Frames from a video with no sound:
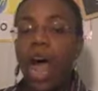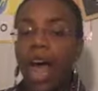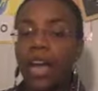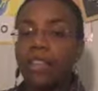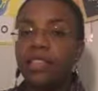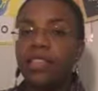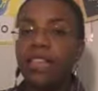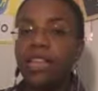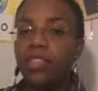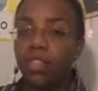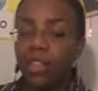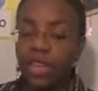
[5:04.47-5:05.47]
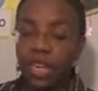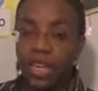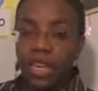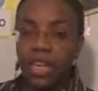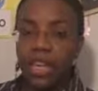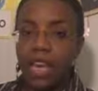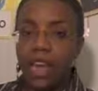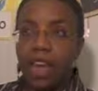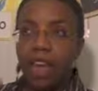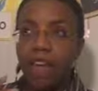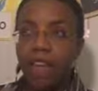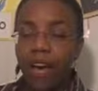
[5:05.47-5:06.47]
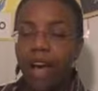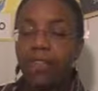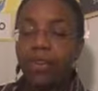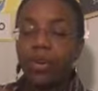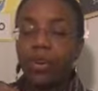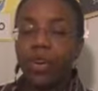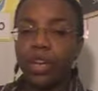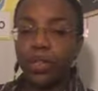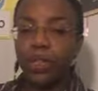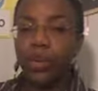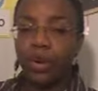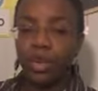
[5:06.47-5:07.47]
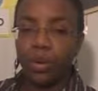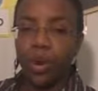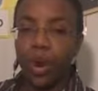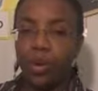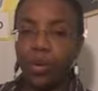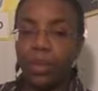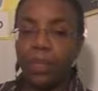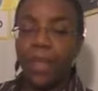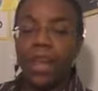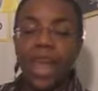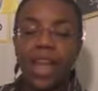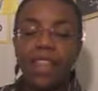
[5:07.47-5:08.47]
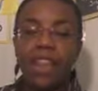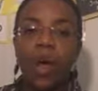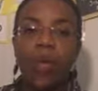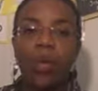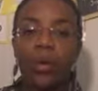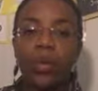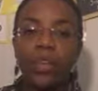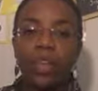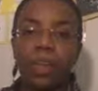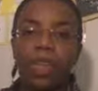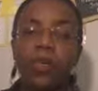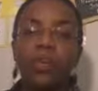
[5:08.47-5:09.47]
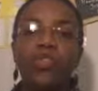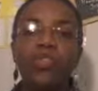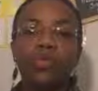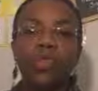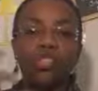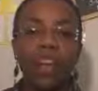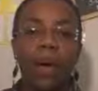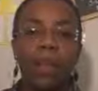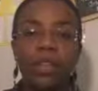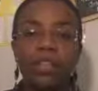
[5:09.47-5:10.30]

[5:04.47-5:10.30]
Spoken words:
I teach the 5-year-old and 4-year-old, and then I'll work with them, and then we'll switch up.